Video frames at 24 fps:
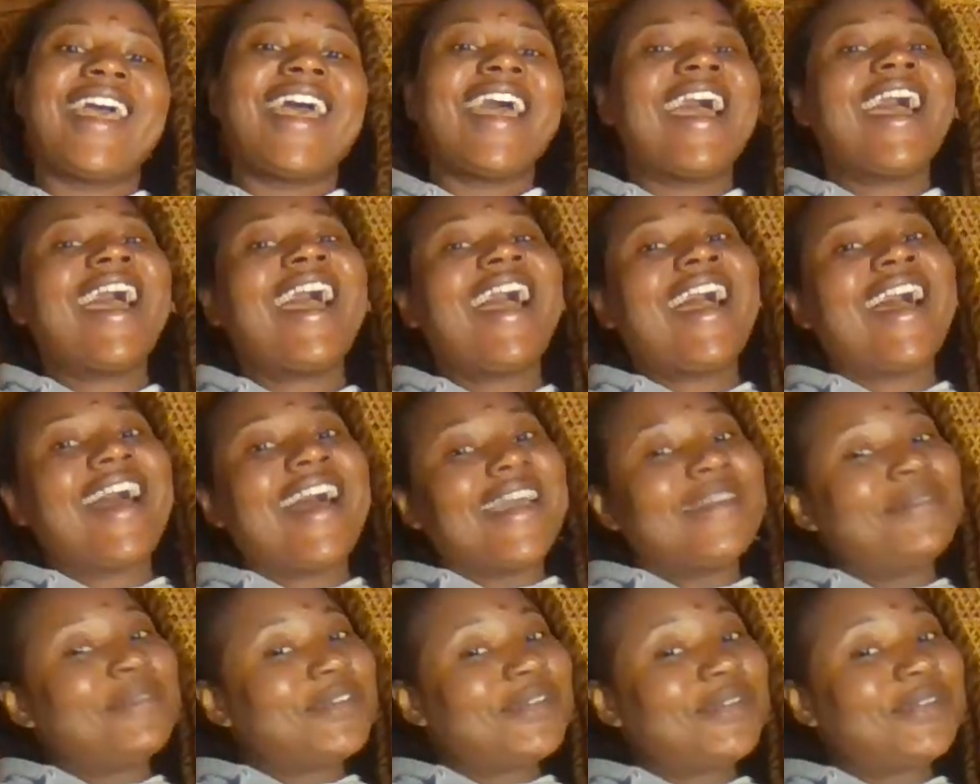
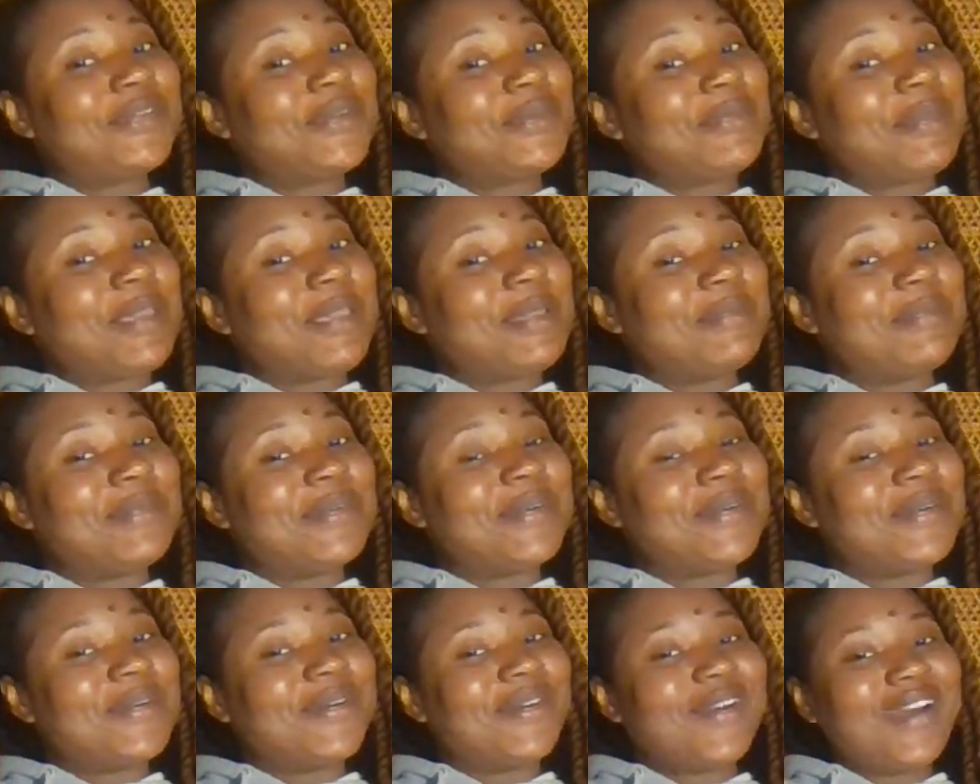Hi, beautiful
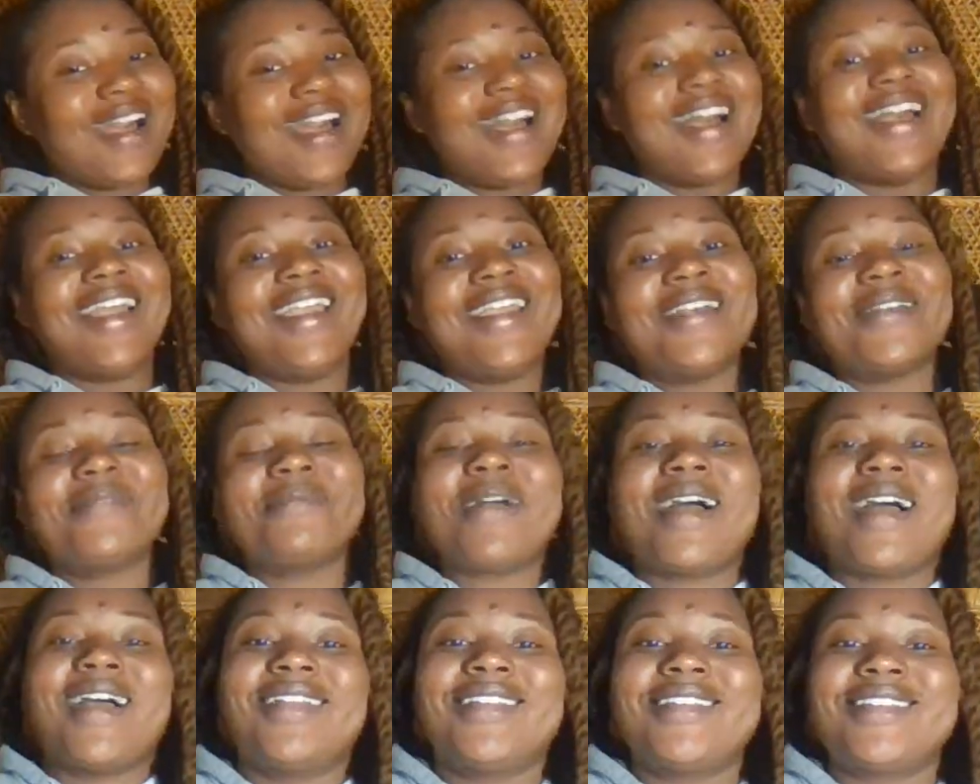people. I am
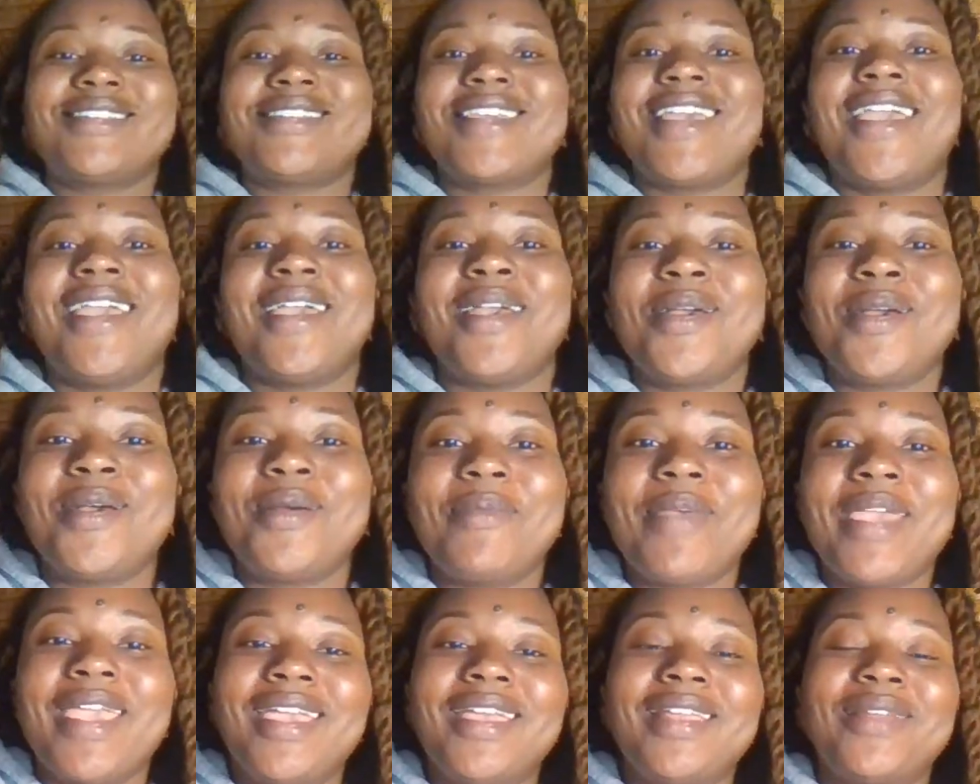Honest Am,
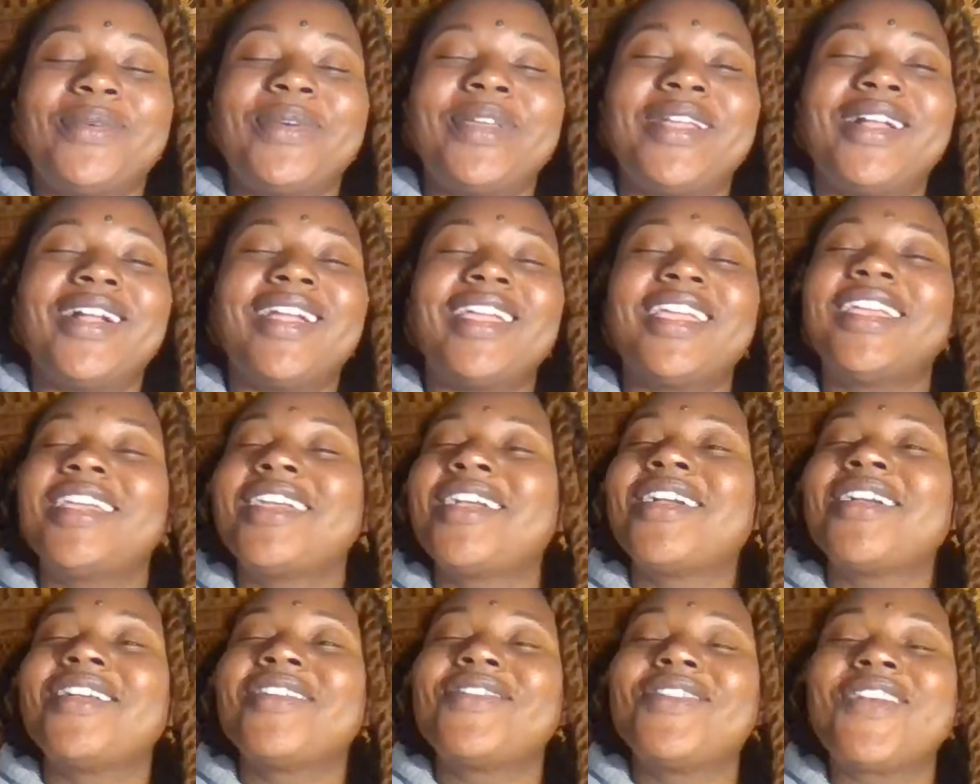and we are
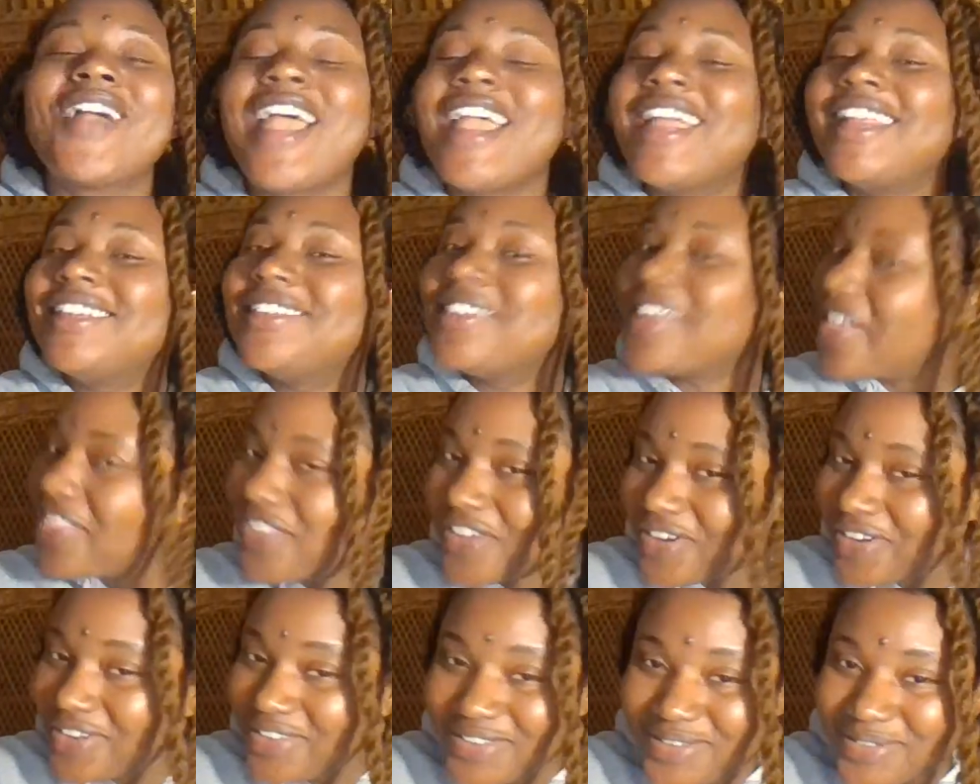here for
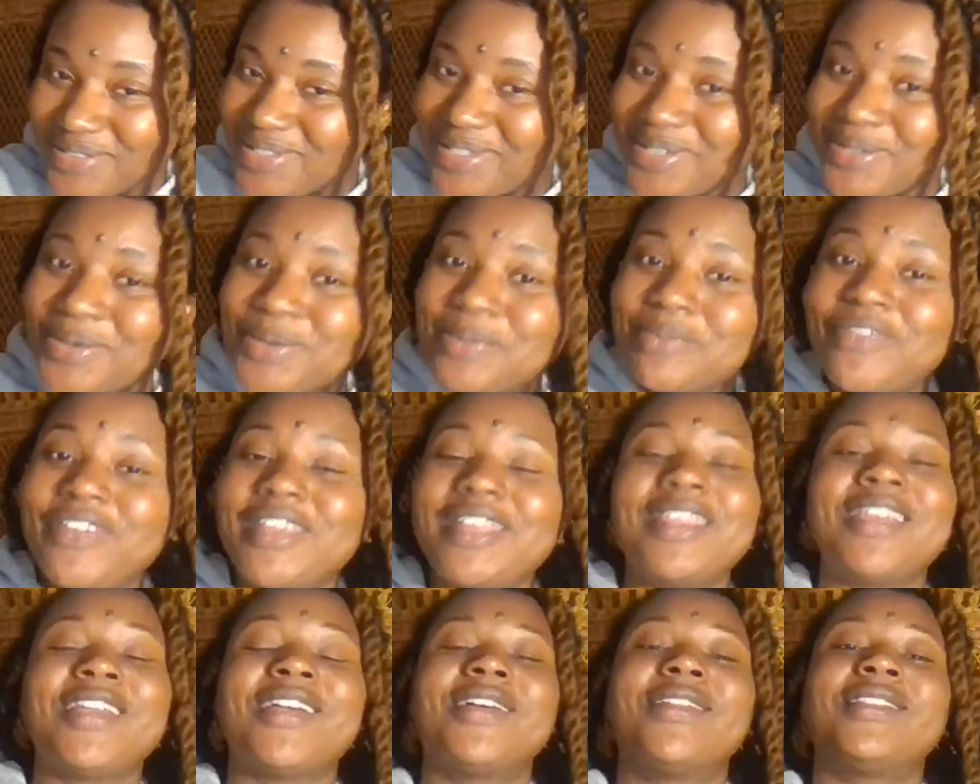another YouTube
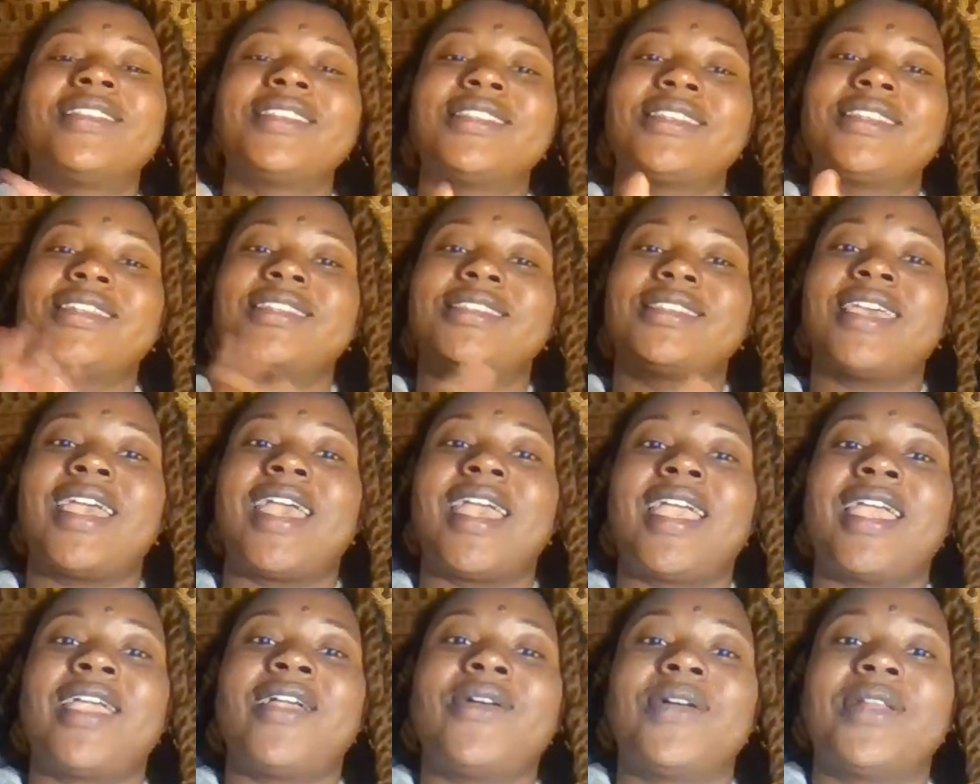video. This is
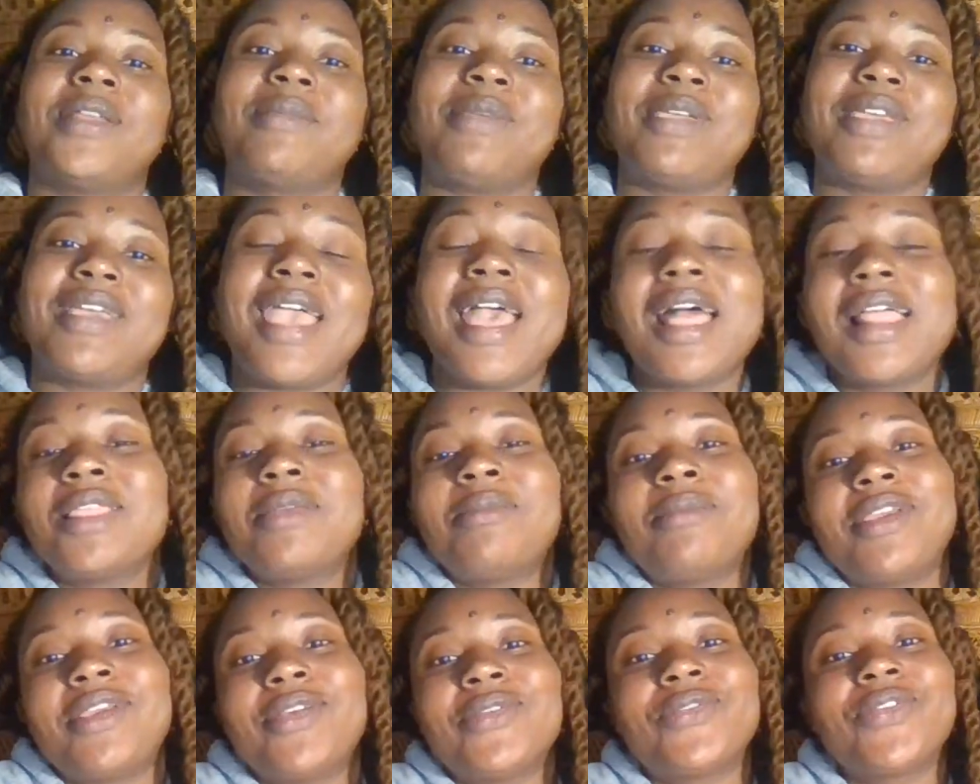going to be an
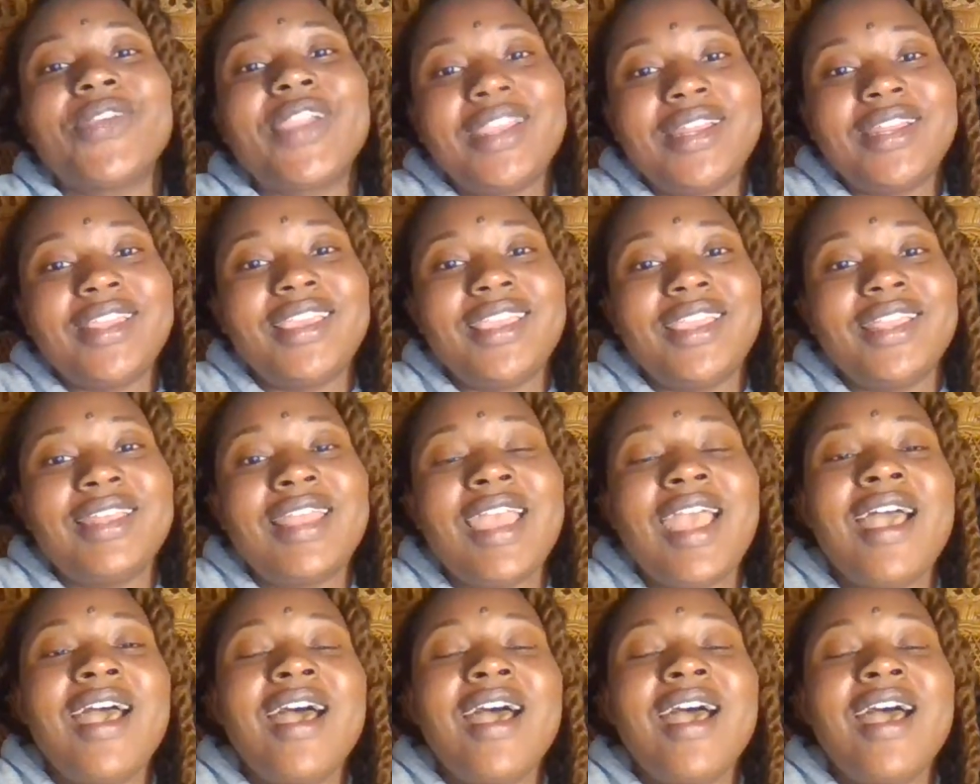element reading.